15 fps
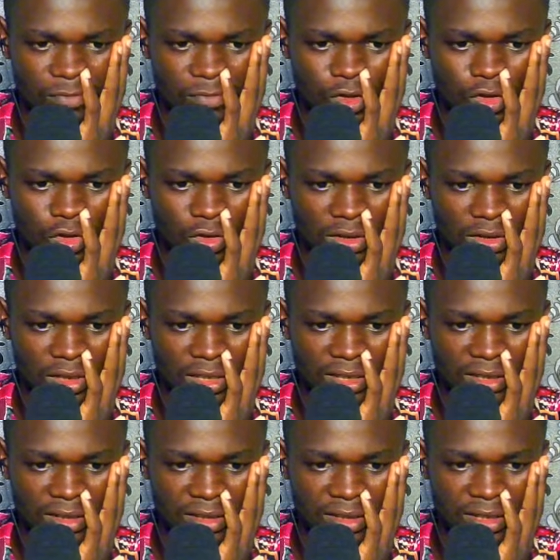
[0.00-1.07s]
Just
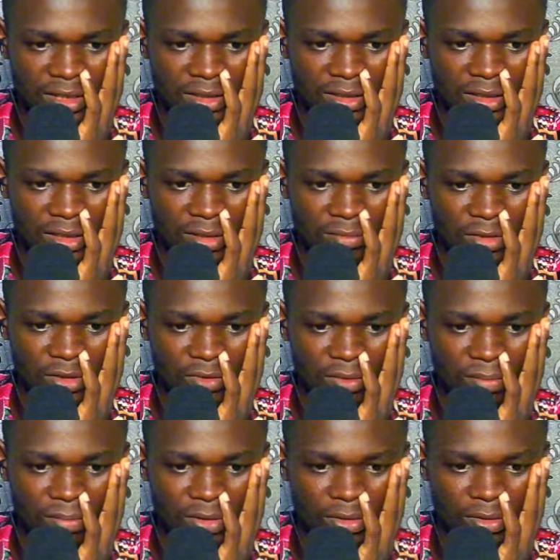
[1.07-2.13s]
like that, I am down
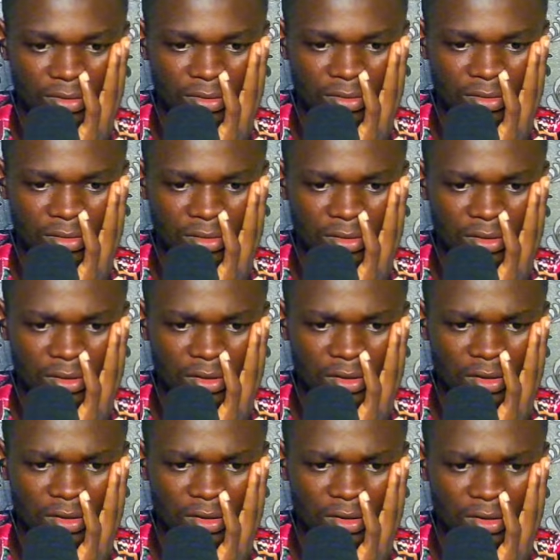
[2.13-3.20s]
a pawn.
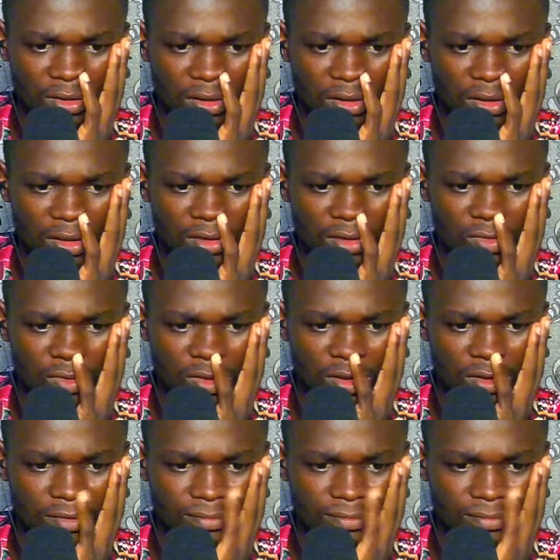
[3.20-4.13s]
Alright, let's go here.